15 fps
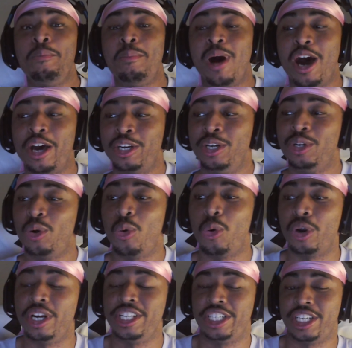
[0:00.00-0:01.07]
modern
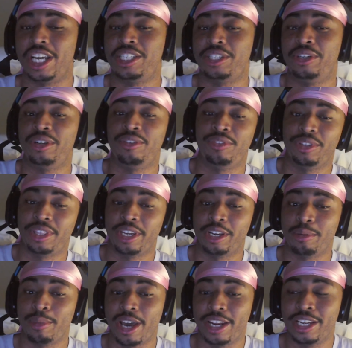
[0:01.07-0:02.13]
court jester if you think
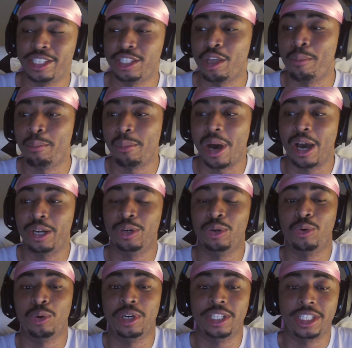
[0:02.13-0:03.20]
about it. It's the modern
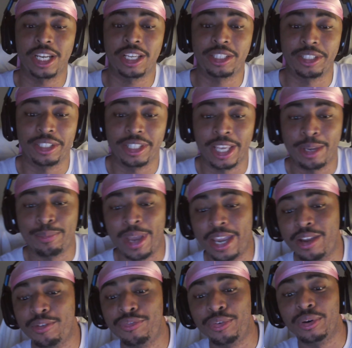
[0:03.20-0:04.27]
court jester. They make
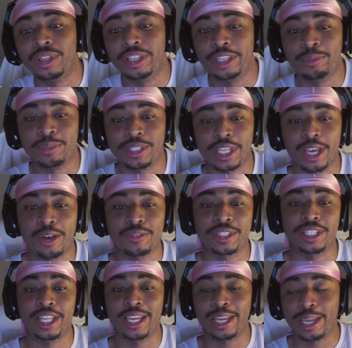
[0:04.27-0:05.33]
a fool of themselves
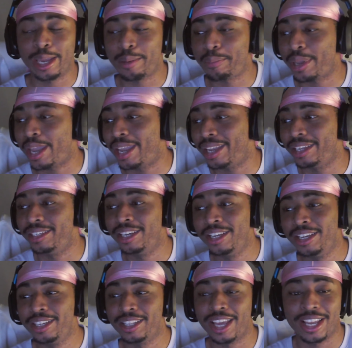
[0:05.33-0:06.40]
and they get paid.
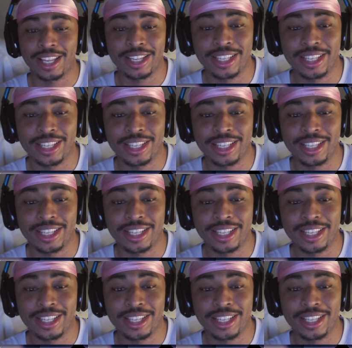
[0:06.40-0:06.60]
That